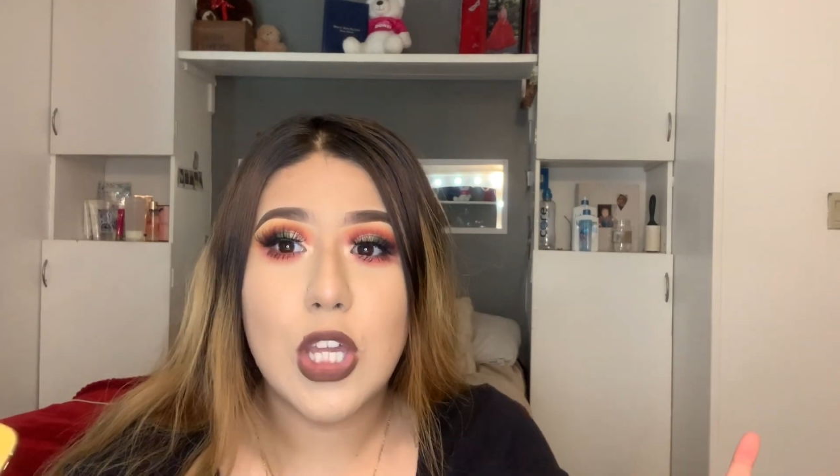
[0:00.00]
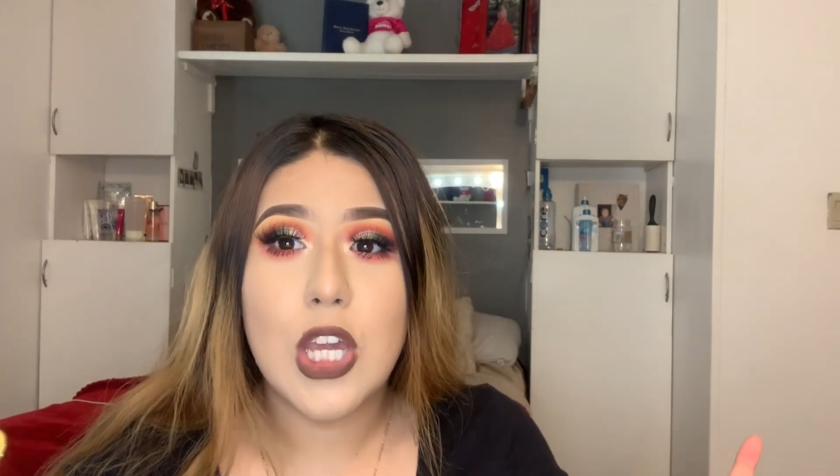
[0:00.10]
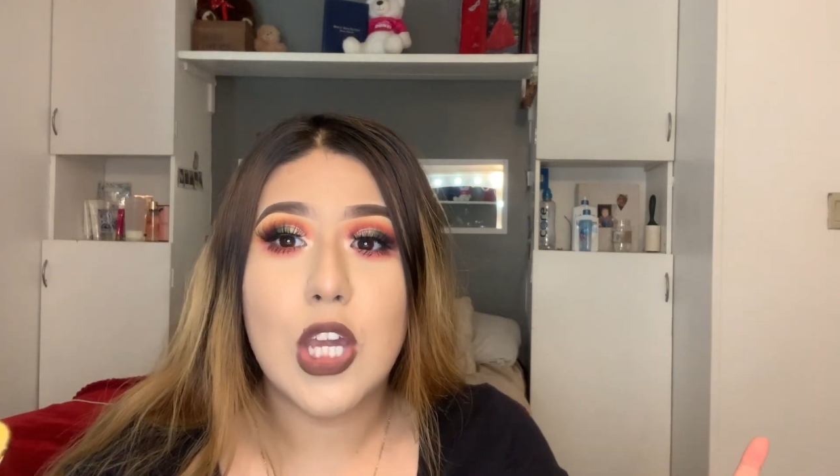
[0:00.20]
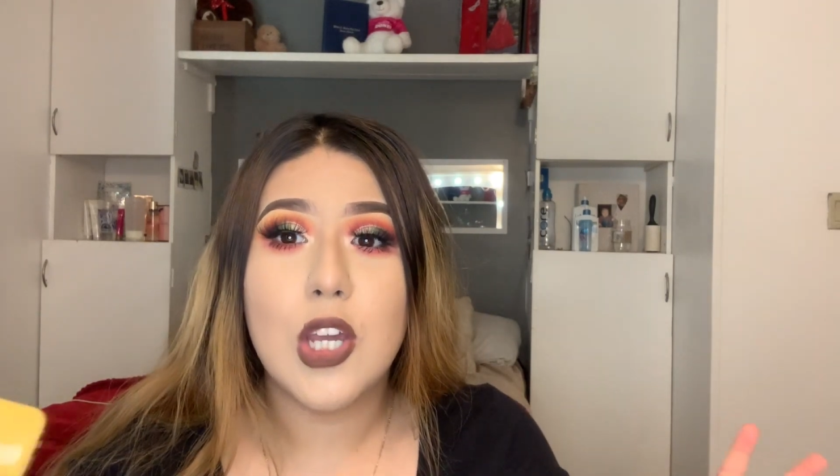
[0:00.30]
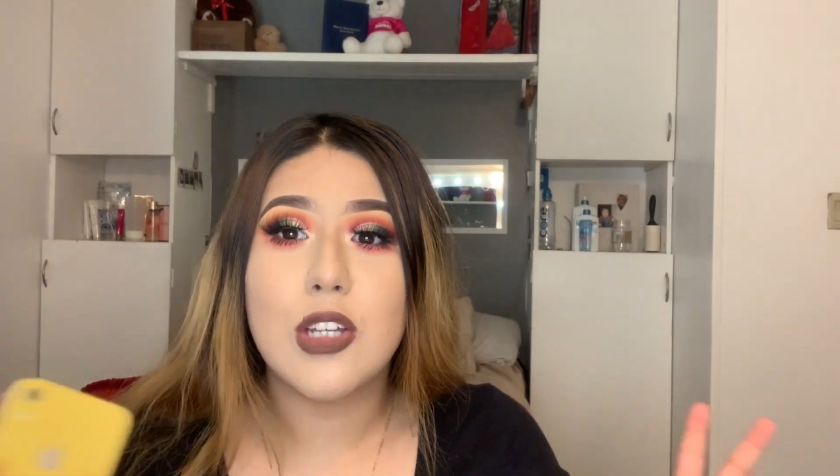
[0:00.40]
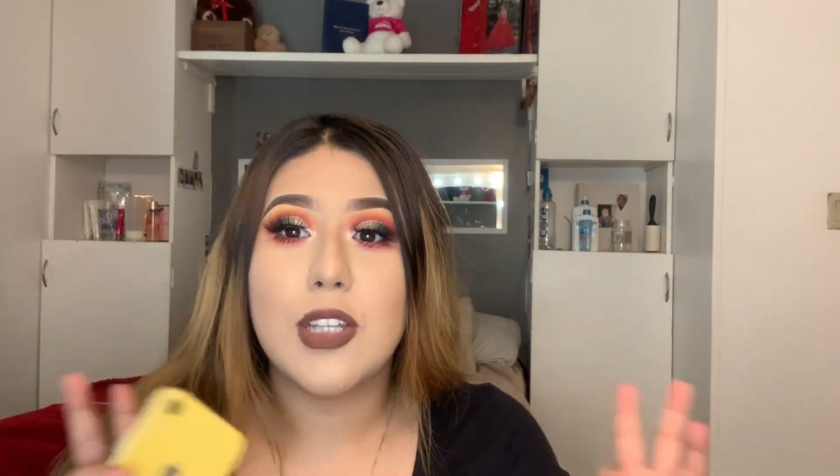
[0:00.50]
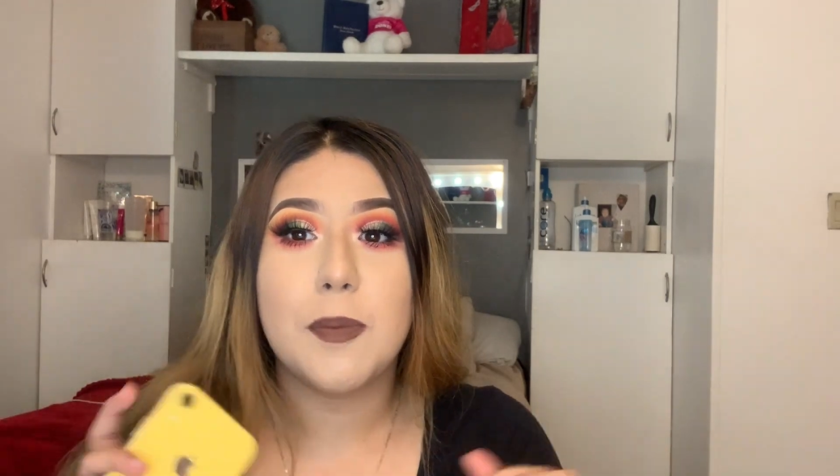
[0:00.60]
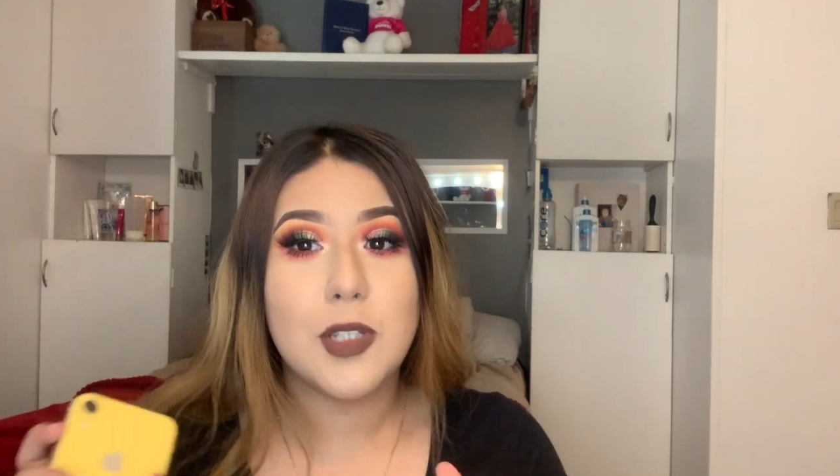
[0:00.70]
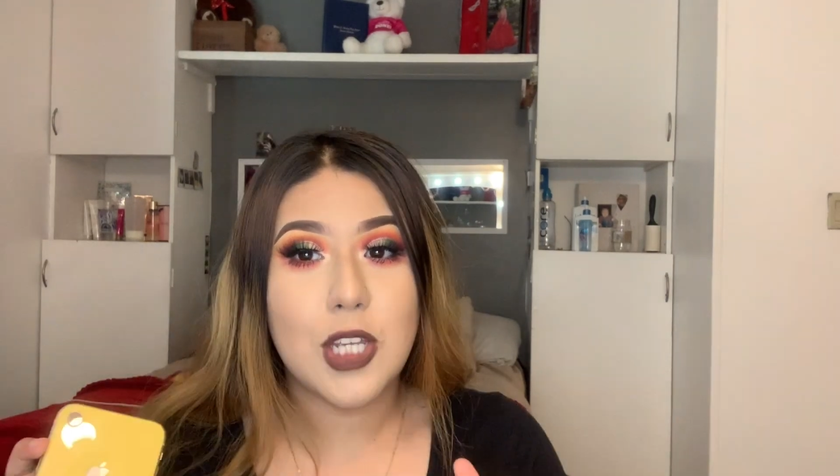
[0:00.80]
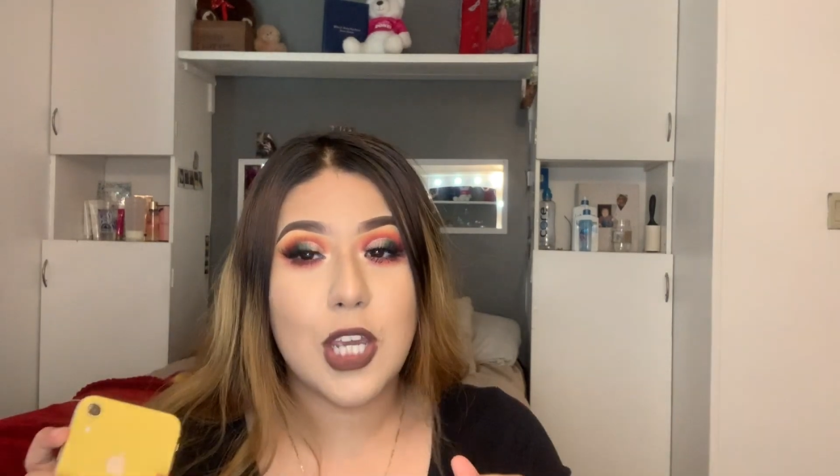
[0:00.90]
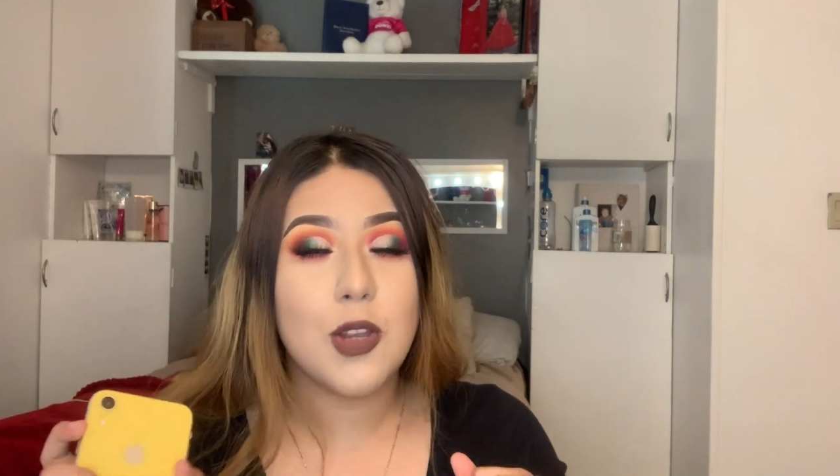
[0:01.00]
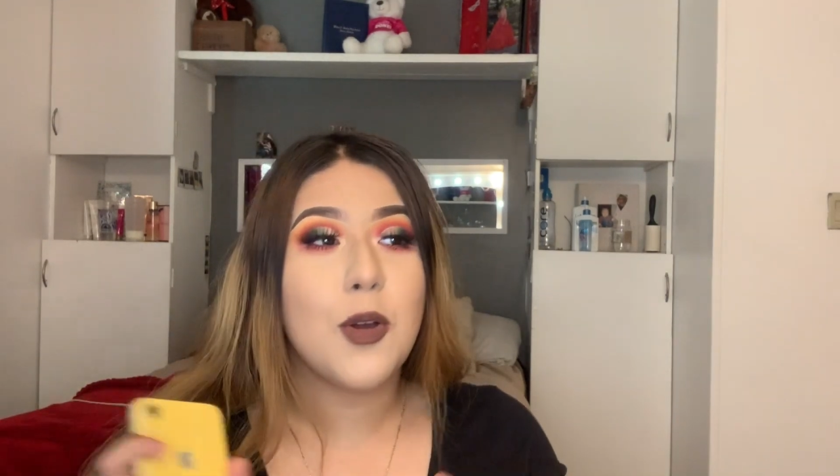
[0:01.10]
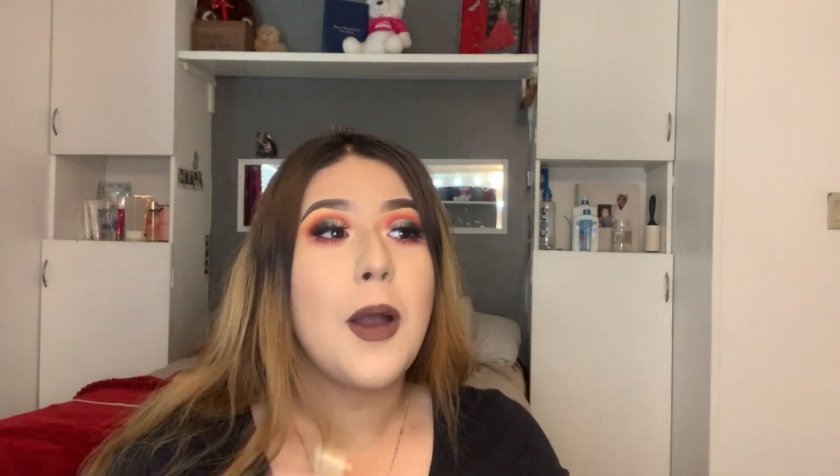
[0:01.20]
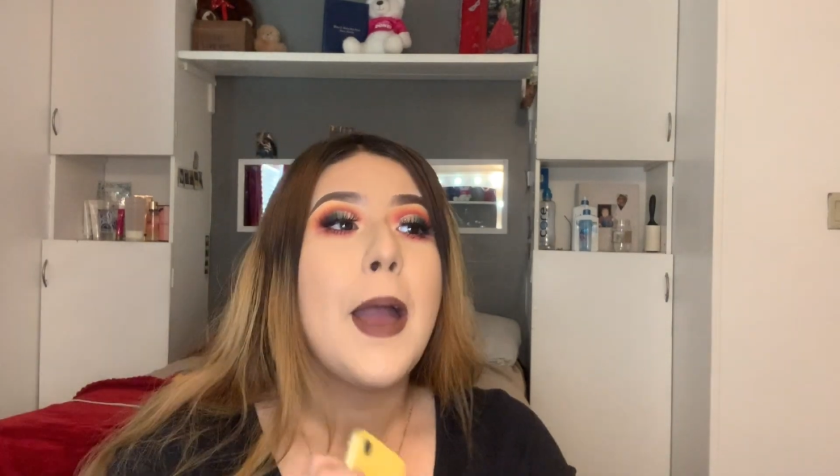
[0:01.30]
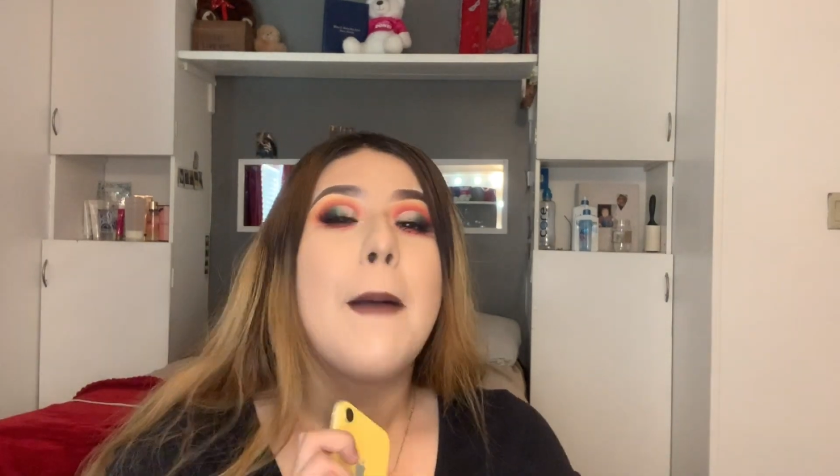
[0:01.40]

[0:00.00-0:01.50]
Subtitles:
thing type of shit, you know.